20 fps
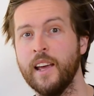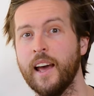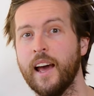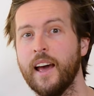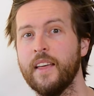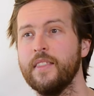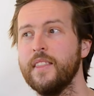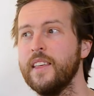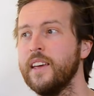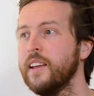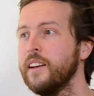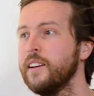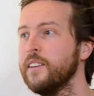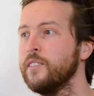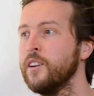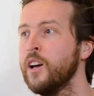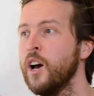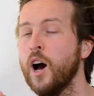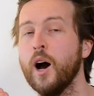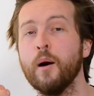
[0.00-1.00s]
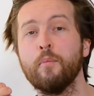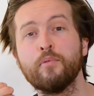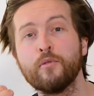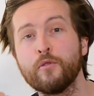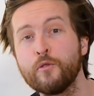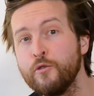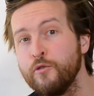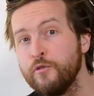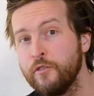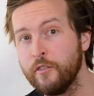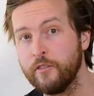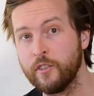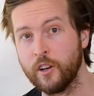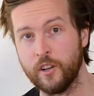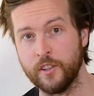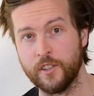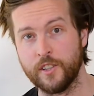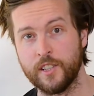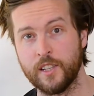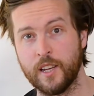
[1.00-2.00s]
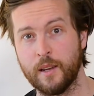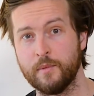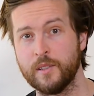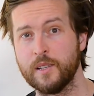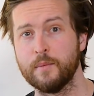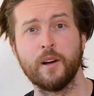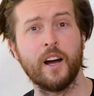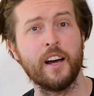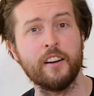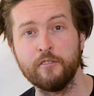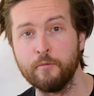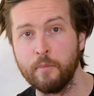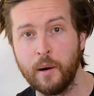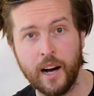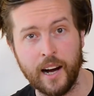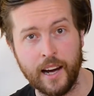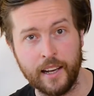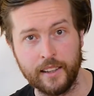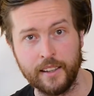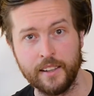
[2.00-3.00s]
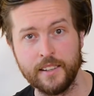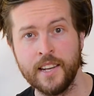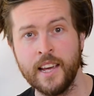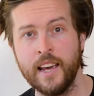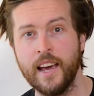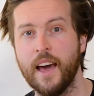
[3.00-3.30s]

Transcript: and then a proof of concept, some kind of pilot,